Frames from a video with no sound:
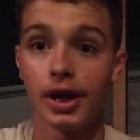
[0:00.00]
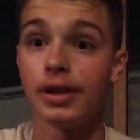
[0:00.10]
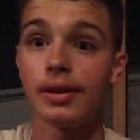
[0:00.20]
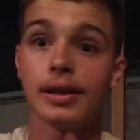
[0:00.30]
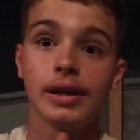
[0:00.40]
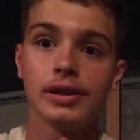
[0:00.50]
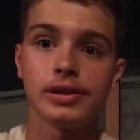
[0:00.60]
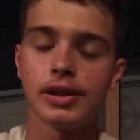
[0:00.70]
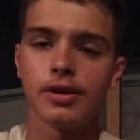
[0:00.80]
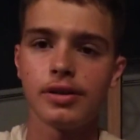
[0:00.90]
And the thing
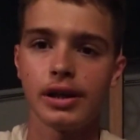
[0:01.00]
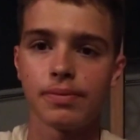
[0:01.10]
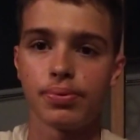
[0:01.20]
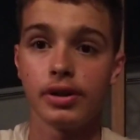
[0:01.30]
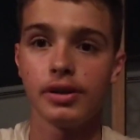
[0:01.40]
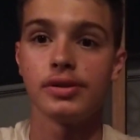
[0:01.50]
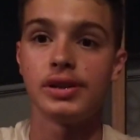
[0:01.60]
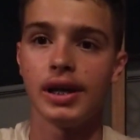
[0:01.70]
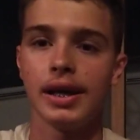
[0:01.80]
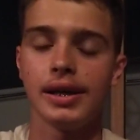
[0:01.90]
is, they already had pretty good
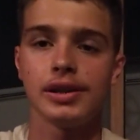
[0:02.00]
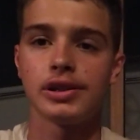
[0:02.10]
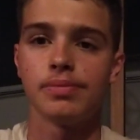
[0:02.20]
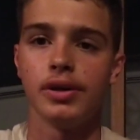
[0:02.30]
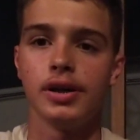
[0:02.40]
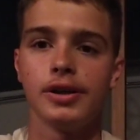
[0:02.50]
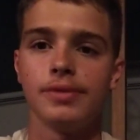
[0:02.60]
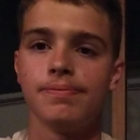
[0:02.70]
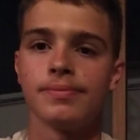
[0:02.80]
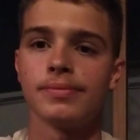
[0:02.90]
tanks,
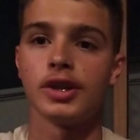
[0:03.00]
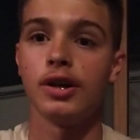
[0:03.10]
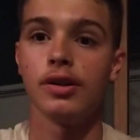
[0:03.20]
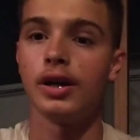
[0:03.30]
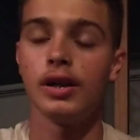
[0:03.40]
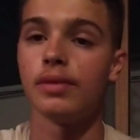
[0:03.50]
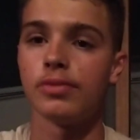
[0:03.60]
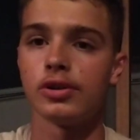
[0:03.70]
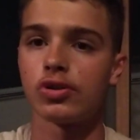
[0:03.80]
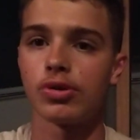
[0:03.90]
but a lot of them
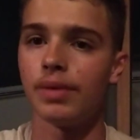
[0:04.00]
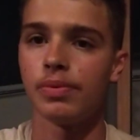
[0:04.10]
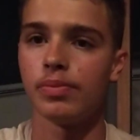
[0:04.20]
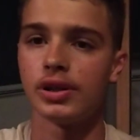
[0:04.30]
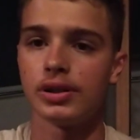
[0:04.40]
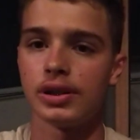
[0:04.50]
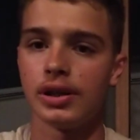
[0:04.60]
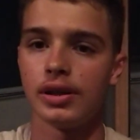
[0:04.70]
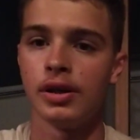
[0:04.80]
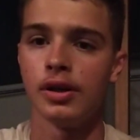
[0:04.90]
were just crappy because
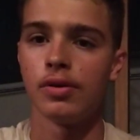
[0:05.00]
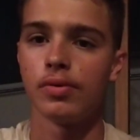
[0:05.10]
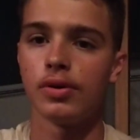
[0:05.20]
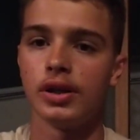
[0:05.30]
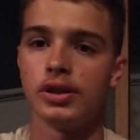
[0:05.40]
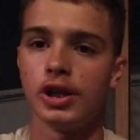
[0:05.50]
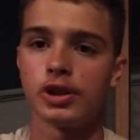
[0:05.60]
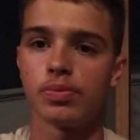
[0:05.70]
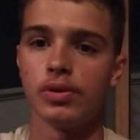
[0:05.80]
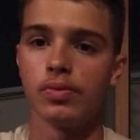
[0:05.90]
they were in a
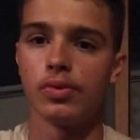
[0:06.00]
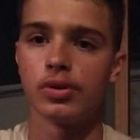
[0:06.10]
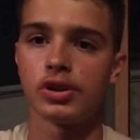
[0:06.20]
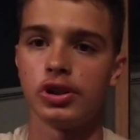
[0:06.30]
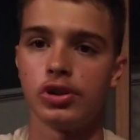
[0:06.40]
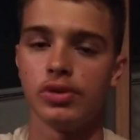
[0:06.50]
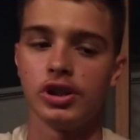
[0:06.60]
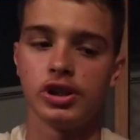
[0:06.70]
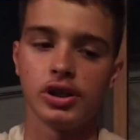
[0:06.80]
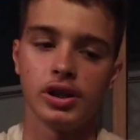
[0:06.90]
desperate war
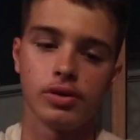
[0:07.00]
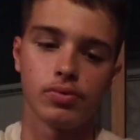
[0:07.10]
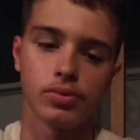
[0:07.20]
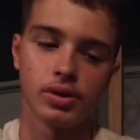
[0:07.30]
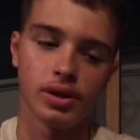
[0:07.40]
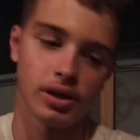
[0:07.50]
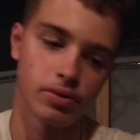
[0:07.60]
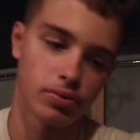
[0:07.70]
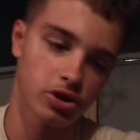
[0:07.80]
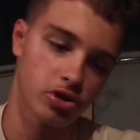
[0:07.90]
situation and they
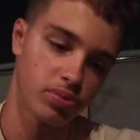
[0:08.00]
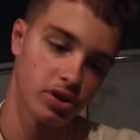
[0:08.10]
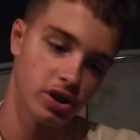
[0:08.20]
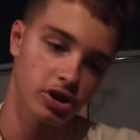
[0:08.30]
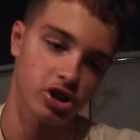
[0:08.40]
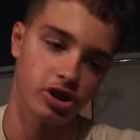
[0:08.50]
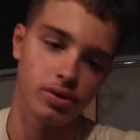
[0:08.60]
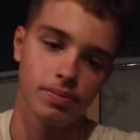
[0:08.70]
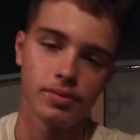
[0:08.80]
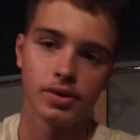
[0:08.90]
had rushed
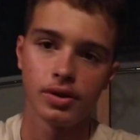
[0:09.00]
production.